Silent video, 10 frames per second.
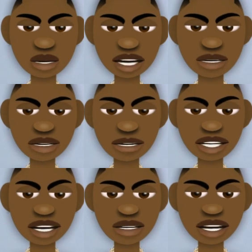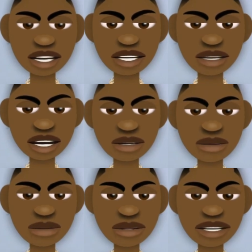with somebody that's
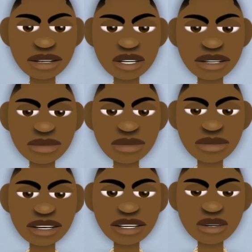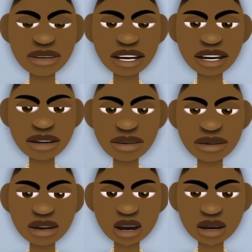helping me, that's just a path
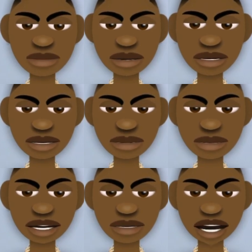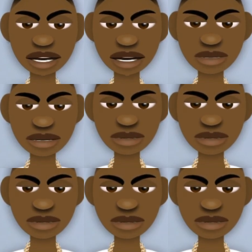I don't want to go down, Blab.